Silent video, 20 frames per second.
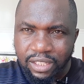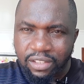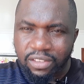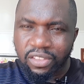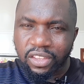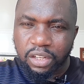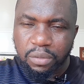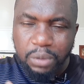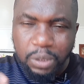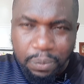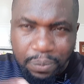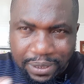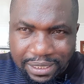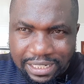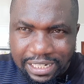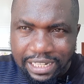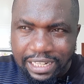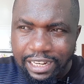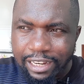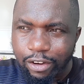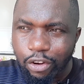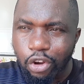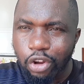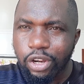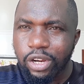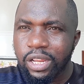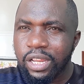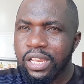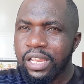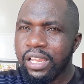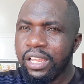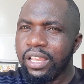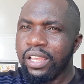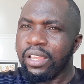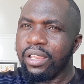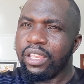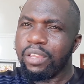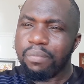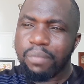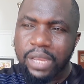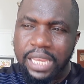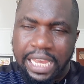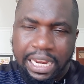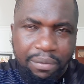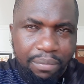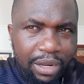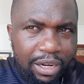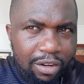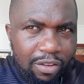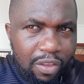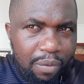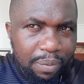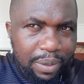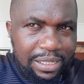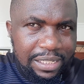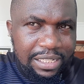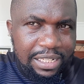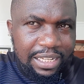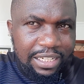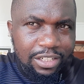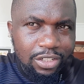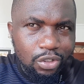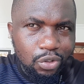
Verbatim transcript: The deputy president had gone, he had made the president